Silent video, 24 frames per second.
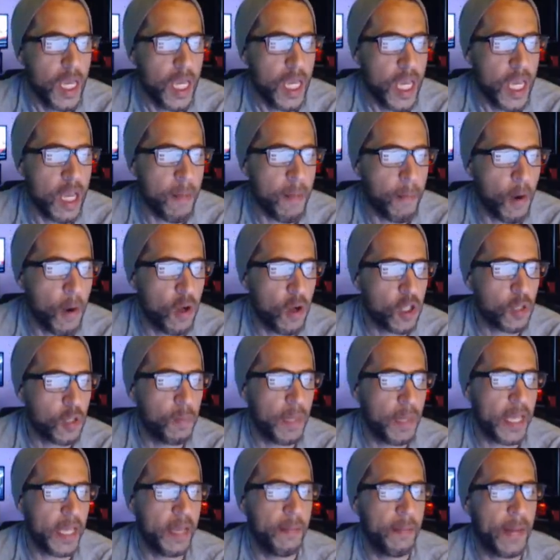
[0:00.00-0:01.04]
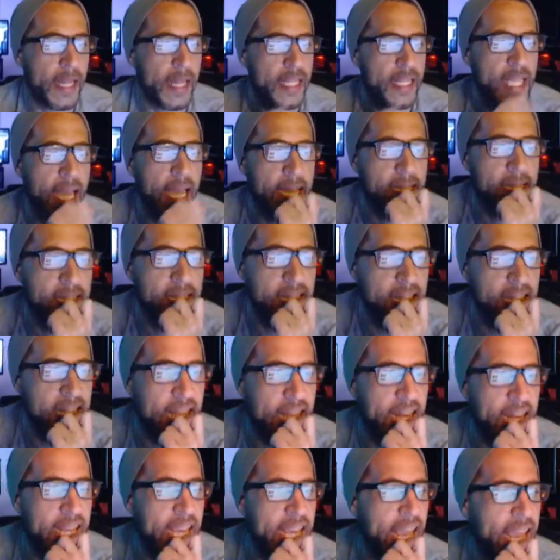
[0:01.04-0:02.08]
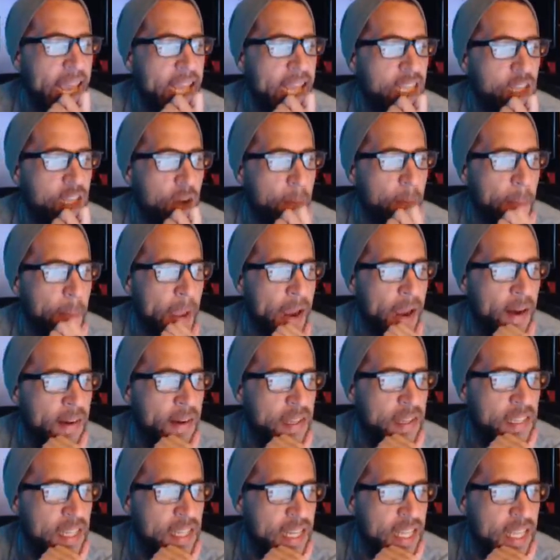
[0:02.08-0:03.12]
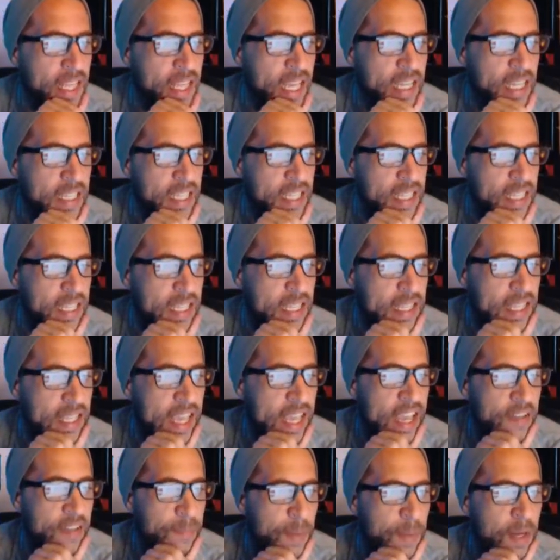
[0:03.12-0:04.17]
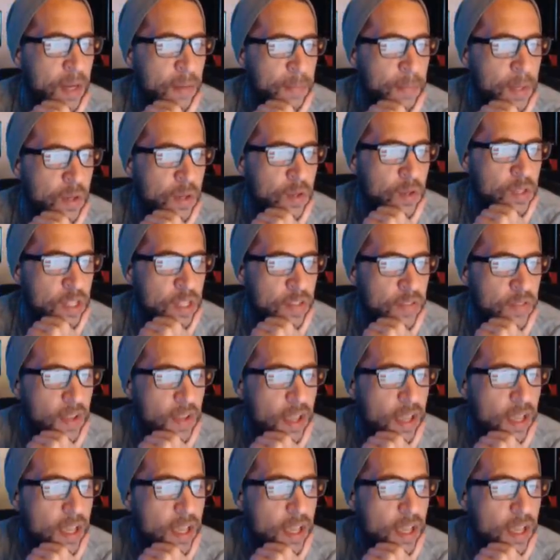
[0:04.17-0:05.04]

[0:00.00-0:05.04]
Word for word: He approached me by texting that he hates our parents and he thinks they have been abusive